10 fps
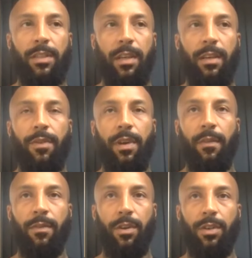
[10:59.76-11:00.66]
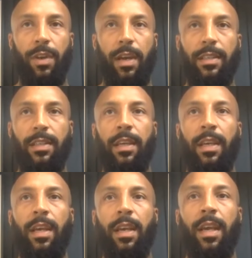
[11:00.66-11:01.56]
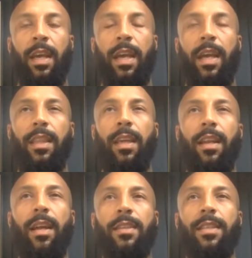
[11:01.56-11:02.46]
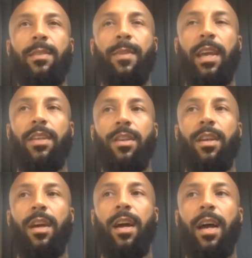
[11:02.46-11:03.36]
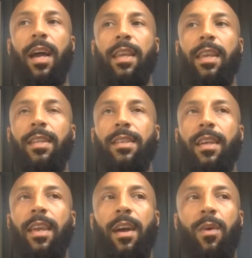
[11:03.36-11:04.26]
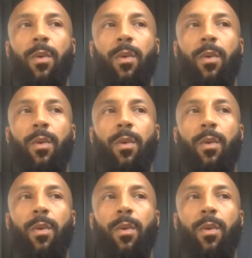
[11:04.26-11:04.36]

I signed a three month contract, and then I said to my agent, I need to get